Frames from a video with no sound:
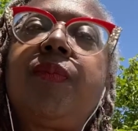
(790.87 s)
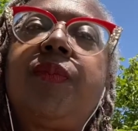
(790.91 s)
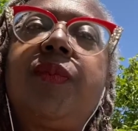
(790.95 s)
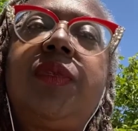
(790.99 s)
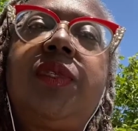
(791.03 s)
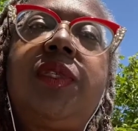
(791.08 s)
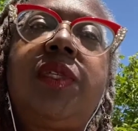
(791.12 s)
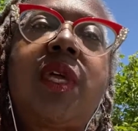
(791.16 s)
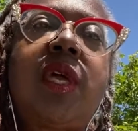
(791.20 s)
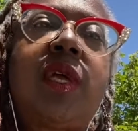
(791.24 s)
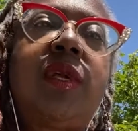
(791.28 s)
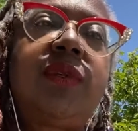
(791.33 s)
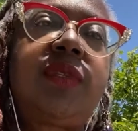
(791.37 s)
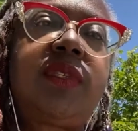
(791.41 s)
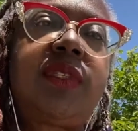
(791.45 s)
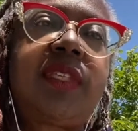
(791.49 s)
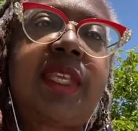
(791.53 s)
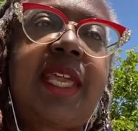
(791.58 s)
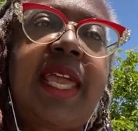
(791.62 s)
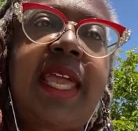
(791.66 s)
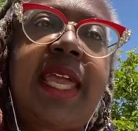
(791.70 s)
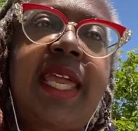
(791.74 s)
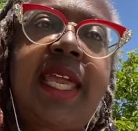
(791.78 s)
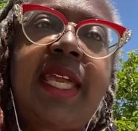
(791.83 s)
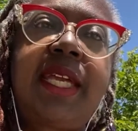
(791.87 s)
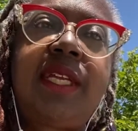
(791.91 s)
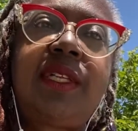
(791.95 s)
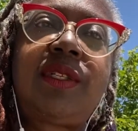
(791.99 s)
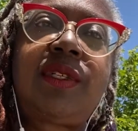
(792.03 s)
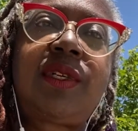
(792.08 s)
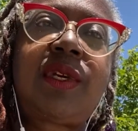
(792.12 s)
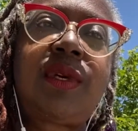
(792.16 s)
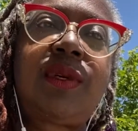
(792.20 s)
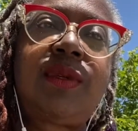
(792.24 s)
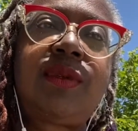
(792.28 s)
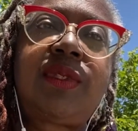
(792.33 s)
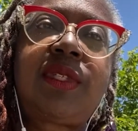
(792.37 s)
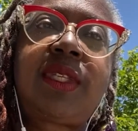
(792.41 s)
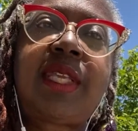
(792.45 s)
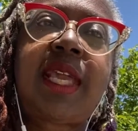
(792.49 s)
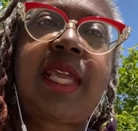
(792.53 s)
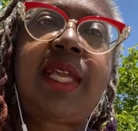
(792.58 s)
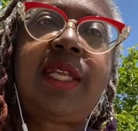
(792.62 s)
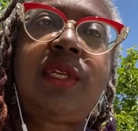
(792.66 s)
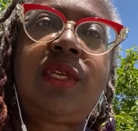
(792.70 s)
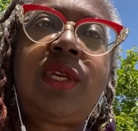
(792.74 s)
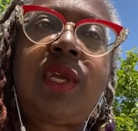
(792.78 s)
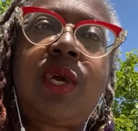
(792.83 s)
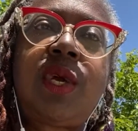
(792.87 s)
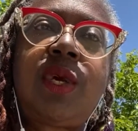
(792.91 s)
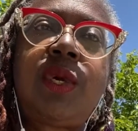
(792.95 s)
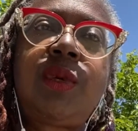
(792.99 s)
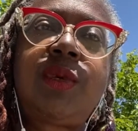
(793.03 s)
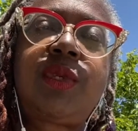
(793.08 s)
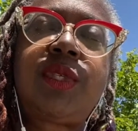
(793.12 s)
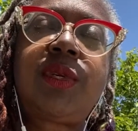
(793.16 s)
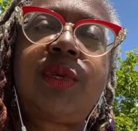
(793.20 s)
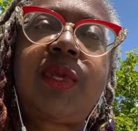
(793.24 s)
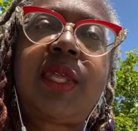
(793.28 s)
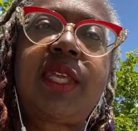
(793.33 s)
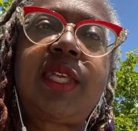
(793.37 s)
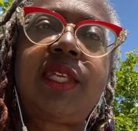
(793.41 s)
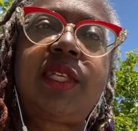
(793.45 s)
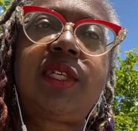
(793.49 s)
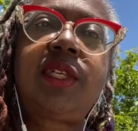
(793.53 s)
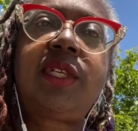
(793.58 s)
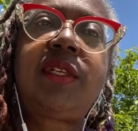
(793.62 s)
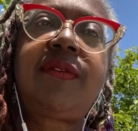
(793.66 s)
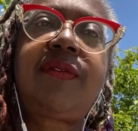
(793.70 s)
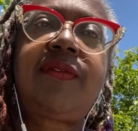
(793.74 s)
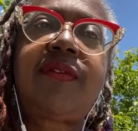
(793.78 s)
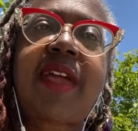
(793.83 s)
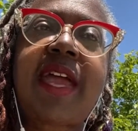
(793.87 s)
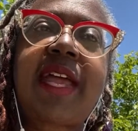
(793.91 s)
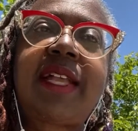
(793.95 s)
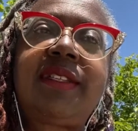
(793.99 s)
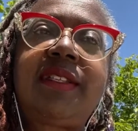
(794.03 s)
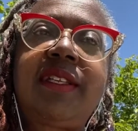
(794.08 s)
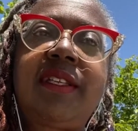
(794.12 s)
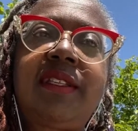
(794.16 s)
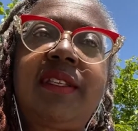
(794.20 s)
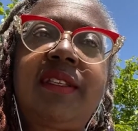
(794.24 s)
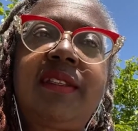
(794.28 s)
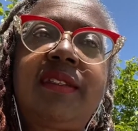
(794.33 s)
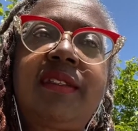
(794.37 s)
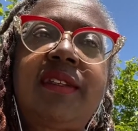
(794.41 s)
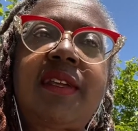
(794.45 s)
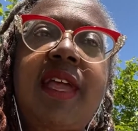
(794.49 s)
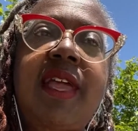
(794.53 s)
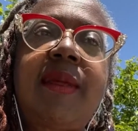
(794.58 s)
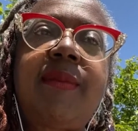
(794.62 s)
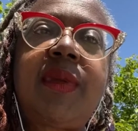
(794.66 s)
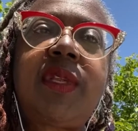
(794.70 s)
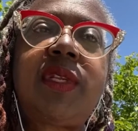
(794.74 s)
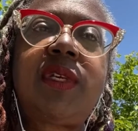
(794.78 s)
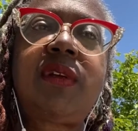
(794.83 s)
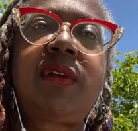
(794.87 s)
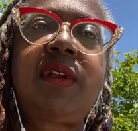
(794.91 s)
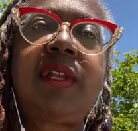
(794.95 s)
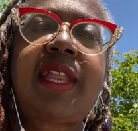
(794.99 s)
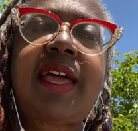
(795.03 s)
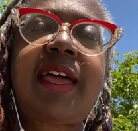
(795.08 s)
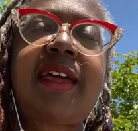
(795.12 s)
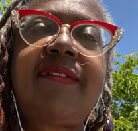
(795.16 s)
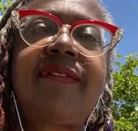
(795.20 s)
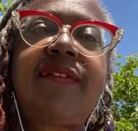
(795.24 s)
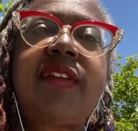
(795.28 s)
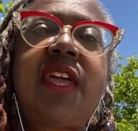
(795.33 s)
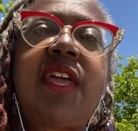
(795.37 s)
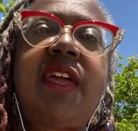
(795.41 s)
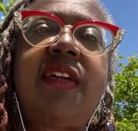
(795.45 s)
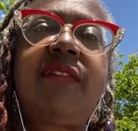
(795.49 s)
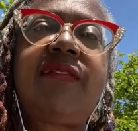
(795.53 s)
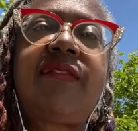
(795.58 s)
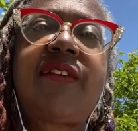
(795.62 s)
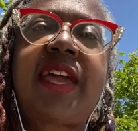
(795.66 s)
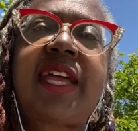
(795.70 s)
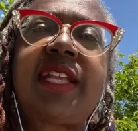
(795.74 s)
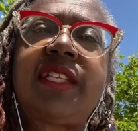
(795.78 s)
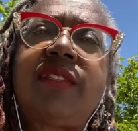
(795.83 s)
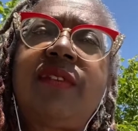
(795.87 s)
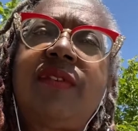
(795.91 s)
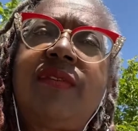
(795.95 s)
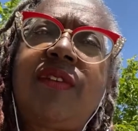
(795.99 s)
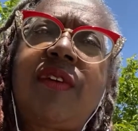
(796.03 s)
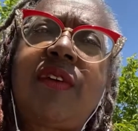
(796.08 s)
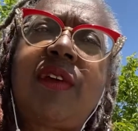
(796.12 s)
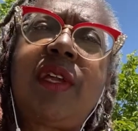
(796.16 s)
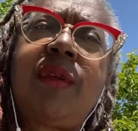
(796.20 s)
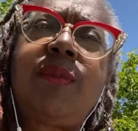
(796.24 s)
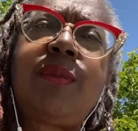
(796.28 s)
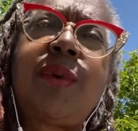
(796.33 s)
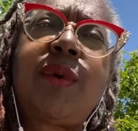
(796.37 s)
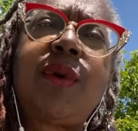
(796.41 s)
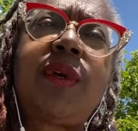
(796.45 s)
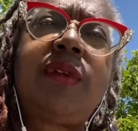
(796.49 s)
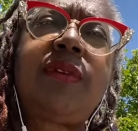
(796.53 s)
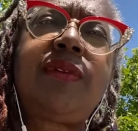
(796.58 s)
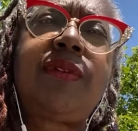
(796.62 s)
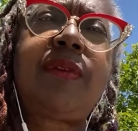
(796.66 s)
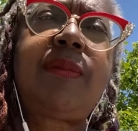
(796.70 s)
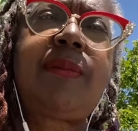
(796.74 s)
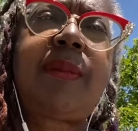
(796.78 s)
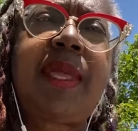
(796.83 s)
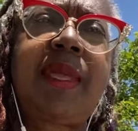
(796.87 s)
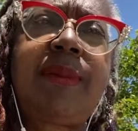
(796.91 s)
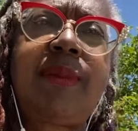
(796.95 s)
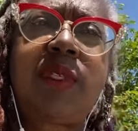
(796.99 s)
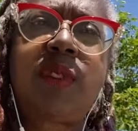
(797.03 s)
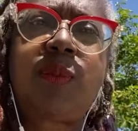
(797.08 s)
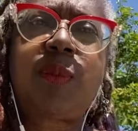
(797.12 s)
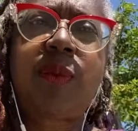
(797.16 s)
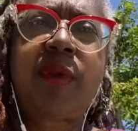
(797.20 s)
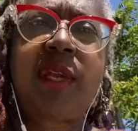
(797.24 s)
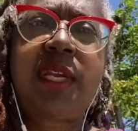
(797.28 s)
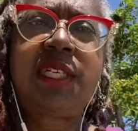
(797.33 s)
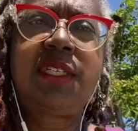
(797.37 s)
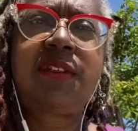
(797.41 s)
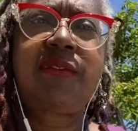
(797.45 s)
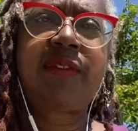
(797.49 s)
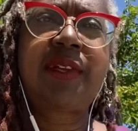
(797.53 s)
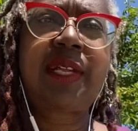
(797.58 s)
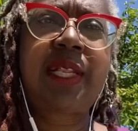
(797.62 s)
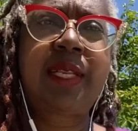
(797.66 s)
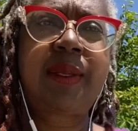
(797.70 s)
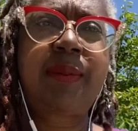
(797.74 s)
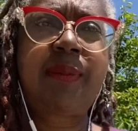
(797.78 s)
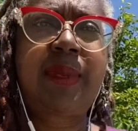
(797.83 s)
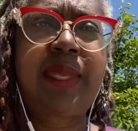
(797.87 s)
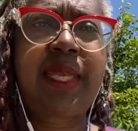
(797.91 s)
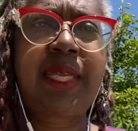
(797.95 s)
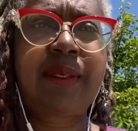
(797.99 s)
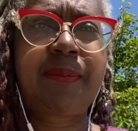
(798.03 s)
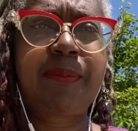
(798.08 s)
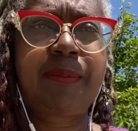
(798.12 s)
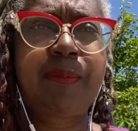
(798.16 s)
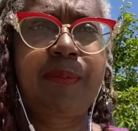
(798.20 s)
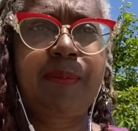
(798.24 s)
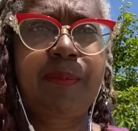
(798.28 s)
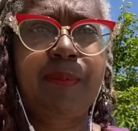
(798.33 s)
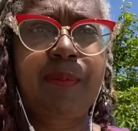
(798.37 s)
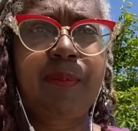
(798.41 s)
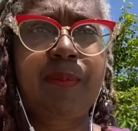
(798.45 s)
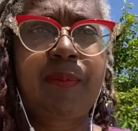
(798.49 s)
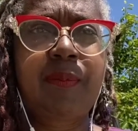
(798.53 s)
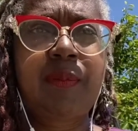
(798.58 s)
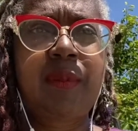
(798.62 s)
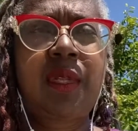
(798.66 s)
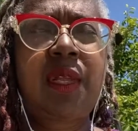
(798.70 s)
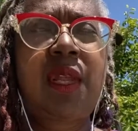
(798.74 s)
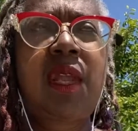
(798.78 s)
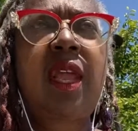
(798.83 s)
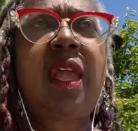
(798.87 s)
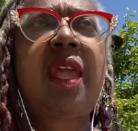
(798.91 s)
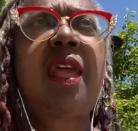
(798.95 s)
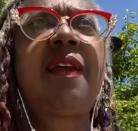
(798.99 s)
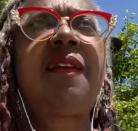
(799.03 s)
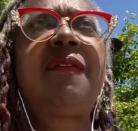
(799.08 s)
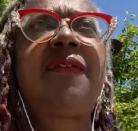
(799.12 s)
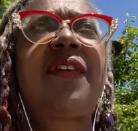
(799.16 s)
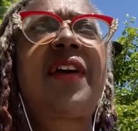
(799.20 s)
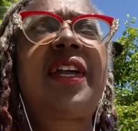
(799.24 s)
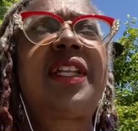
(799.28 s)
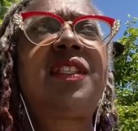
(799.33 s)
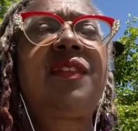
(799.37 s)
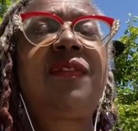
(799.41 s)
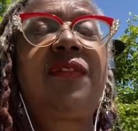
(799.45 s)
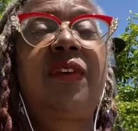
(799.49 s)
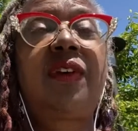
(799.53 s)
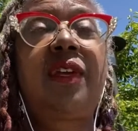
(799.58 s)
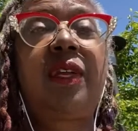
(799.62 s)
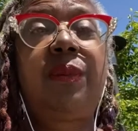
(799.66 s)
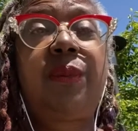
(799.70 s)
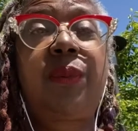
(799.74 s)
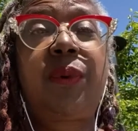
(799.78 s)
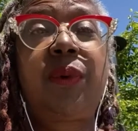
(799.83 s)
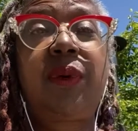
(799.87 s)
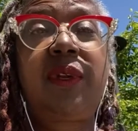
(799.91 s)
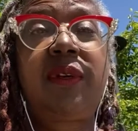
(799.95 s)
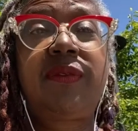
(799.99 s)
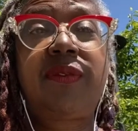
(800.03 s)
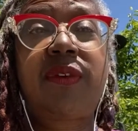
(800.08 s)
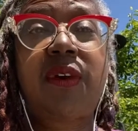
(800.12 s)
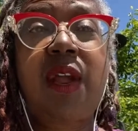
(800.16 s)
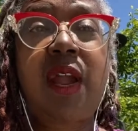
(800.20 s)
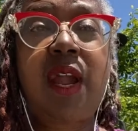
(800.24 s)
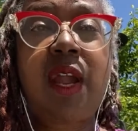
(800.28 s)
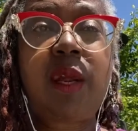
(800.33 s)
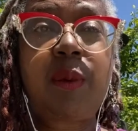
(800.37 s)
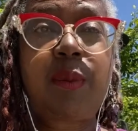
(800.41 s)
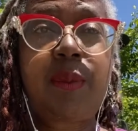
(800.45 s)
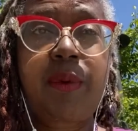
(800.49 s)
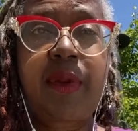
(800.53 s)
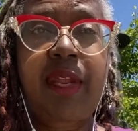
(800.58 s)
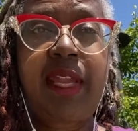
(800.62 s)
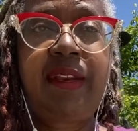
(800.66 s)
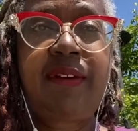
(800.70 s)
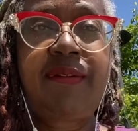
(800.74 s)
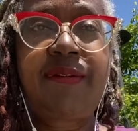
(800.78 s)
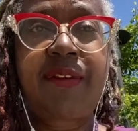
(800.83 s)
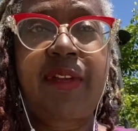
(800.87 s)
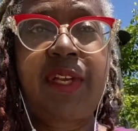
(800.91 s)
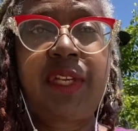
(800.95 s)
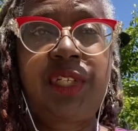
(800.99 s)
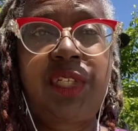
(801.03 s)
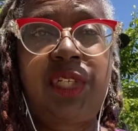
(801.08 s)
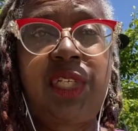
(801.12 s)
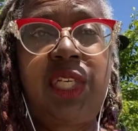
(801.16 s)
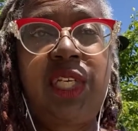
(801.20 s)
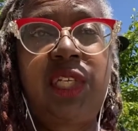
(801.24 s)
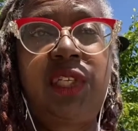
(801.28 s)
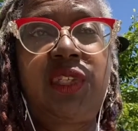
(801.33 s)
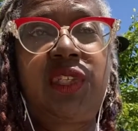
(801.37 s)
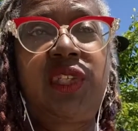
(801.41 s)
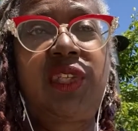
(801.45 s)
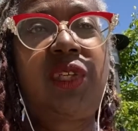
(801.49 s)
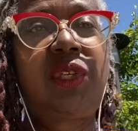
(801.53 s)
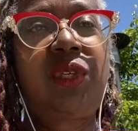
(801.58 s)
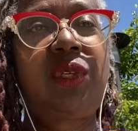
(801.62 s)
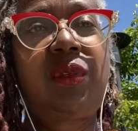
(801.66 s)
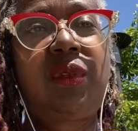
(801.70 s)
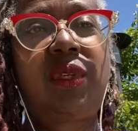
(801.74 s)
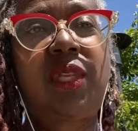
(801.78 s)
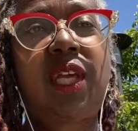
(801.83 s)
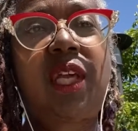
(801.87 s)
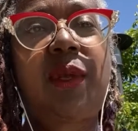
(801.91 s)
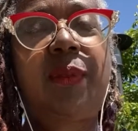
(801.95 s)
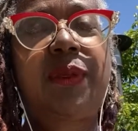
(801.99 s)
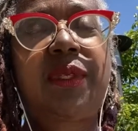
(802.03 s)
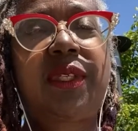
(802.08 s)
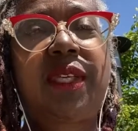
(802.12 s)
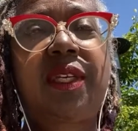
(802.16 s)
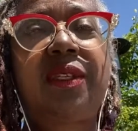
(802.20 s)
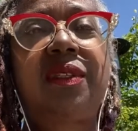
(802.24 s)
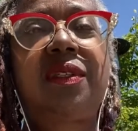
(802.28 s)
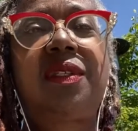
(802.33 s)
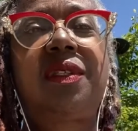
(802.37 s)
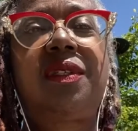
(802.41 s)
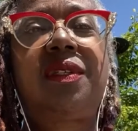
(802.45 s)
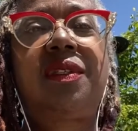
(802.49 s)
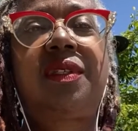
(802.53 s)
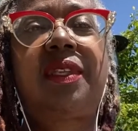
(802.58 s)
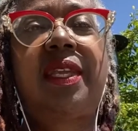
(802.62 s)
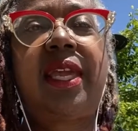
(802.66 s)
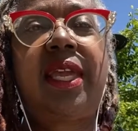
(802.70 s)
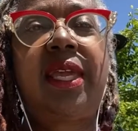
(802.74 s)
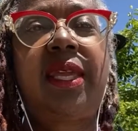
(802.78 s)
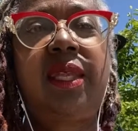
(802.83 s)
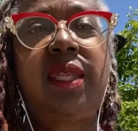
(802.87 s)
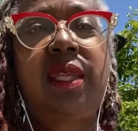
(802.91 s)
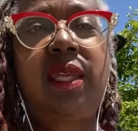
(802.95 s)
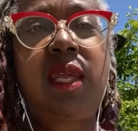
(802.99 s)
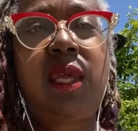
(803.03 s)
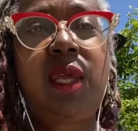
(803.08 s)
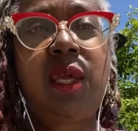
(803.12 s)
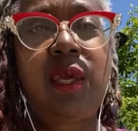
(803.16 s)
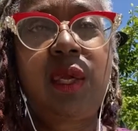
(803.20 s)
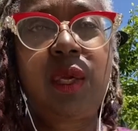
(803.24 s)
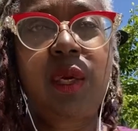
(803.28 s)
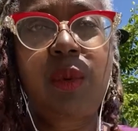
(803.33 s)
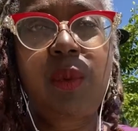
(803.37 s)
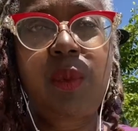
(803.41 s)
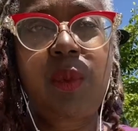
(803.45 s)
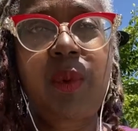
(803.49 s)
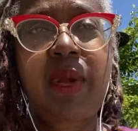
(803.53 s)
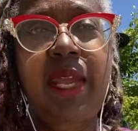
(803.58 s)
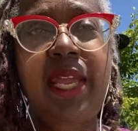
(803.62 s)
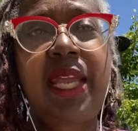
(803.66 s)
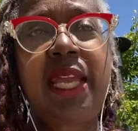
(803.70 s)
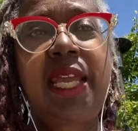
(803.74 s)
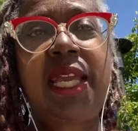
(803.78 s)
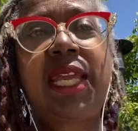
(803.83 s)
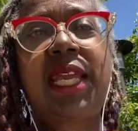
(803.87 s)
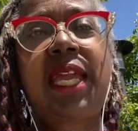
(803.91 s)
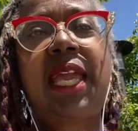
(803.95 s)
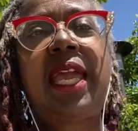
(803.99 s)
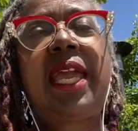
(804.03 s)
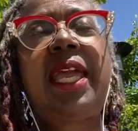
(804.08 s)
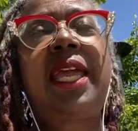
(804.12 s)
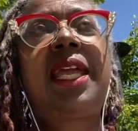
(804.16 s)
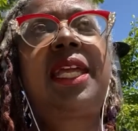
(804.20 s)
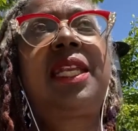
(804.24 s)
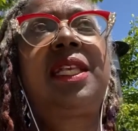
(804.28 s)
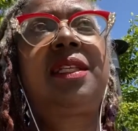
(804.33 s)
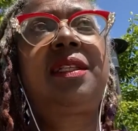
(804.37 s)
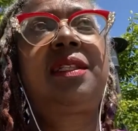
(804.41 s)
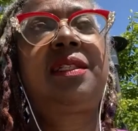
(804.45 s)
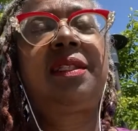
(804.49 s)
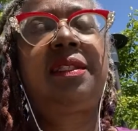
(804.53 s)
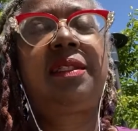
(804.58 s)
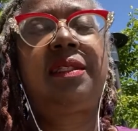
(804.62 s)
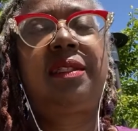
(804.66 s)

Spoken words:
Don't say no to good fats at this time in your life. Fats are very important for baby's brain development. Fats are very important for our brain functioning too. It helps us to stay awake and